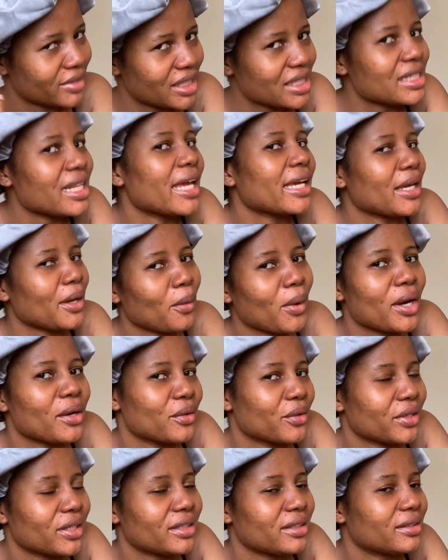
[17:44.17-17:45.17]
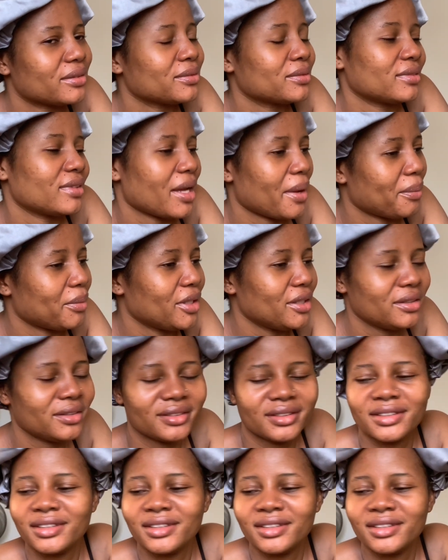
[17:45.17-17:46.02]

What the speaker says: It's like a while going now, Abby.